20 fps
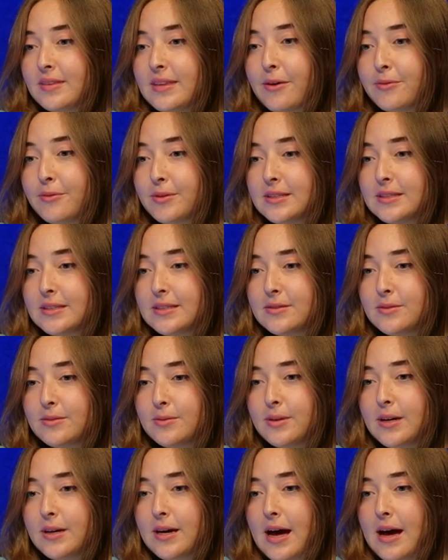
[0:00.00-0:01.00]
That was...
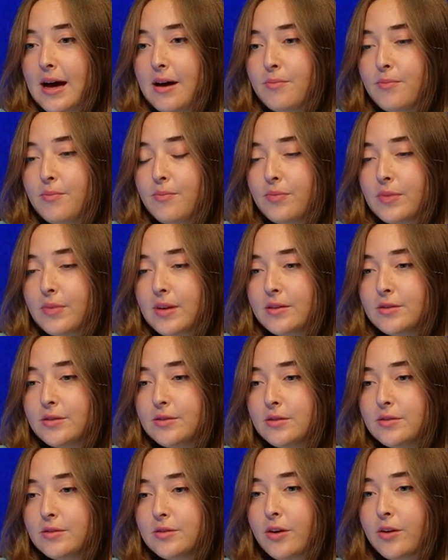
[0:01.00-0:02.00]

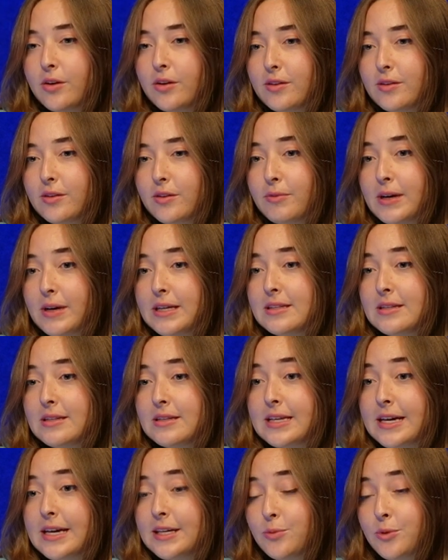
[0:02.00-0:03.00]
so the reason the
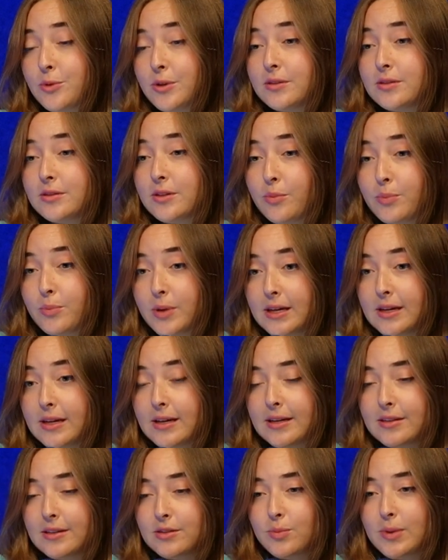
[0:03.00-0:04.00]
textbook is so
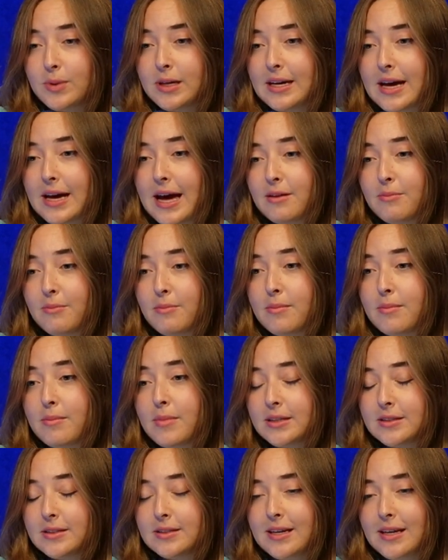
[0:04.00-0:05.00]
big is we had a
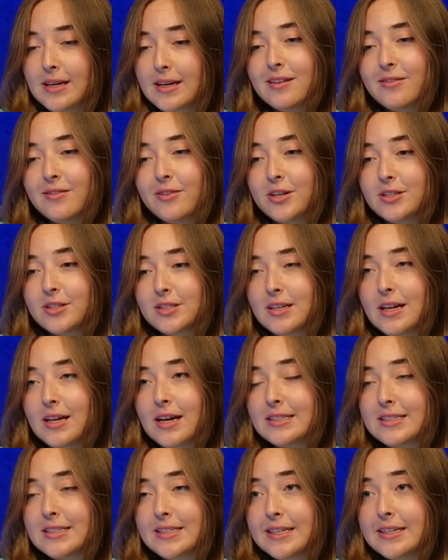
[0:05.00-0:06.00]
much skinnier version
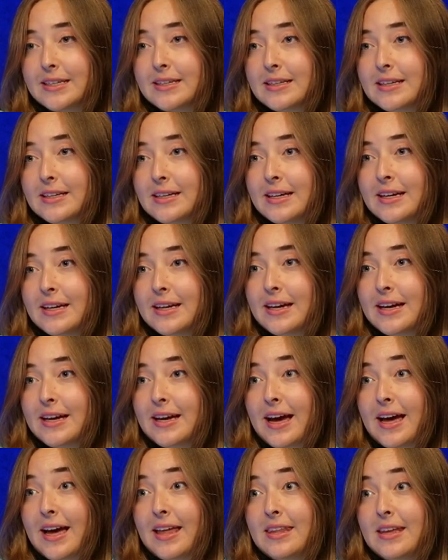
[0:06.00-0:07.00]
last year.
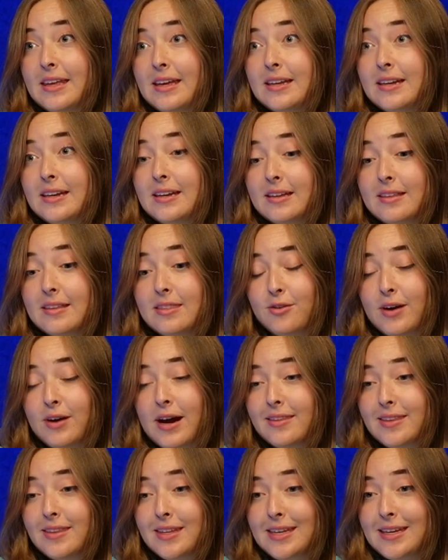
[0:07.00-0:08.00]
And then
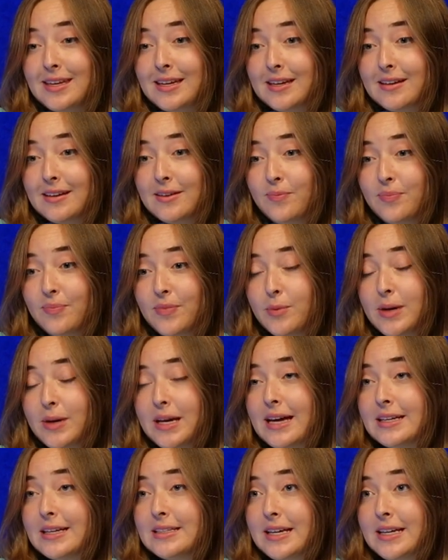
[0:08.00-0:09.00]
throughout the year, we
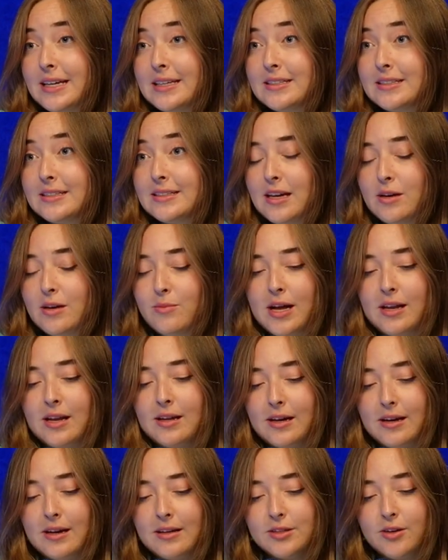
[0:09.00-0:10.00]
had teachers
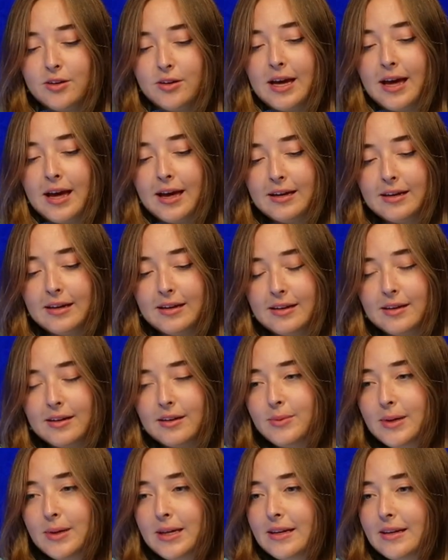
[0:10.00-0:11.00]
emailing us going, hey,
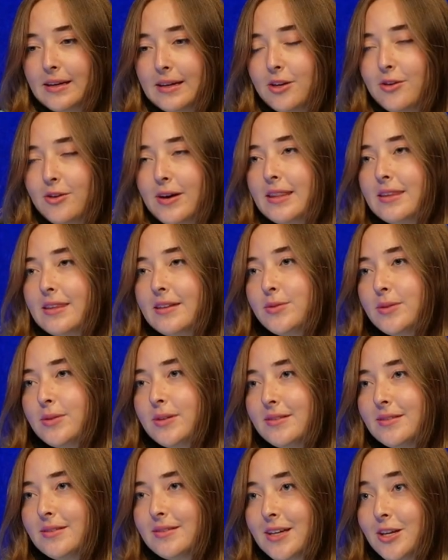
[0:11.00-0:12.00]
can you add this one?
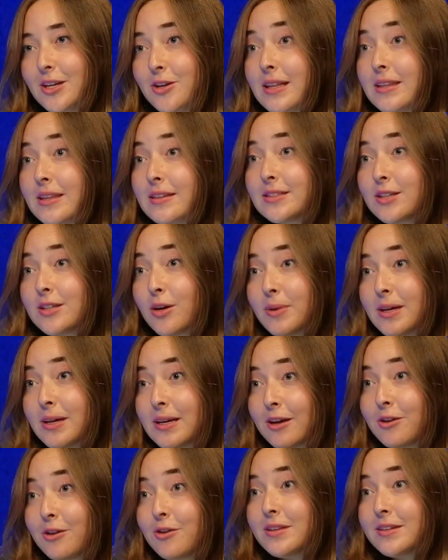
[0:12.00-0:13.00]
Can you add this topic?
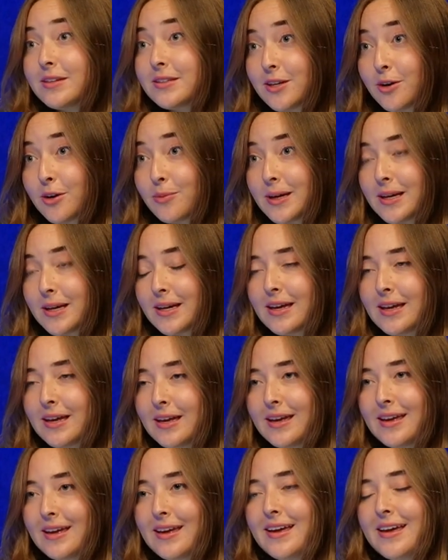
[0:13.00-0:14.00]
Can you add this topic?
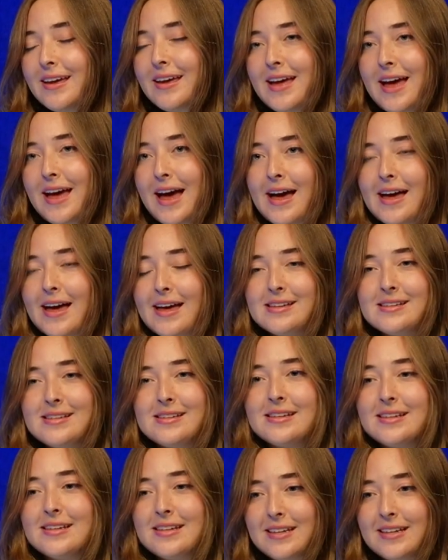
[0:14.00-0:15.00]

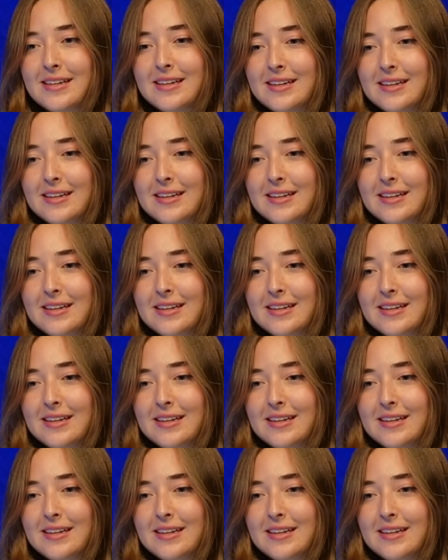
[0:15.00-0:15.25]
And